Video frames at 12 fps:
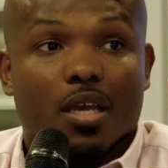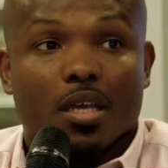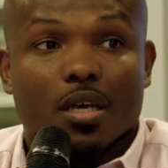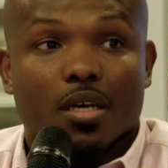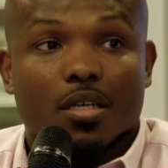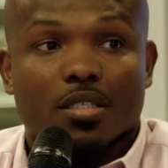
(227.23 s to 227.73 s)

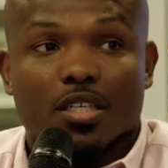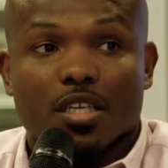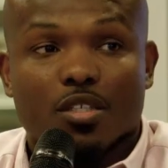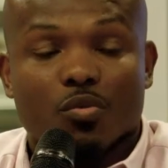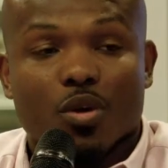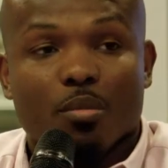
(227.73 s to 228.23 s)
uh, to
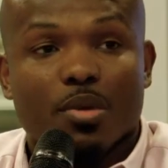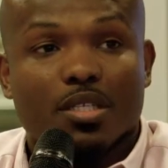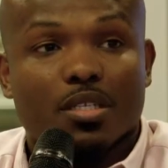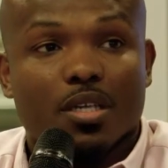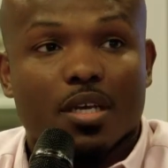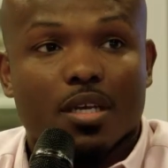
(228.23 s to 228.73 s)
get to where I'm at
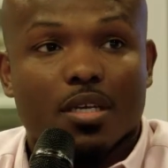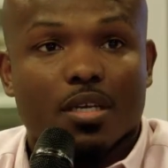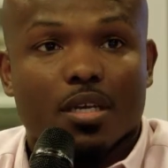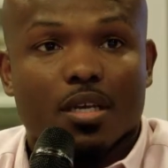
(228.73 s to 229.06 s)
today.